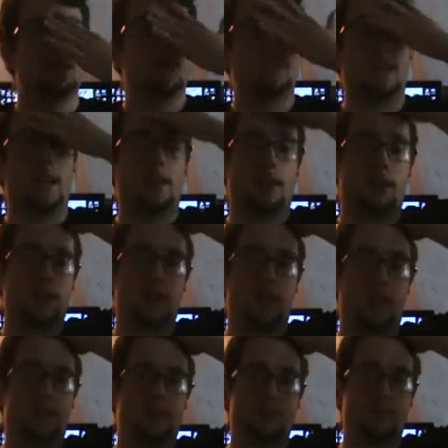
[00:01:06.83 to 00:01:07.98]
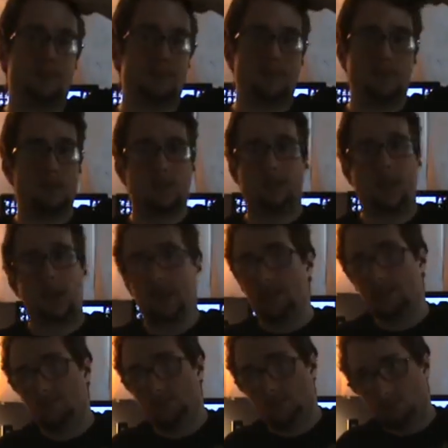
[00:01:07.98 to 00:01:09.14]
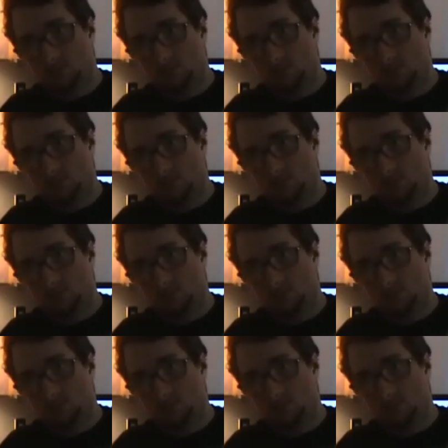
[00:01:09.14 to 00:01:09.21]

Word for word: sadly, um, the dragon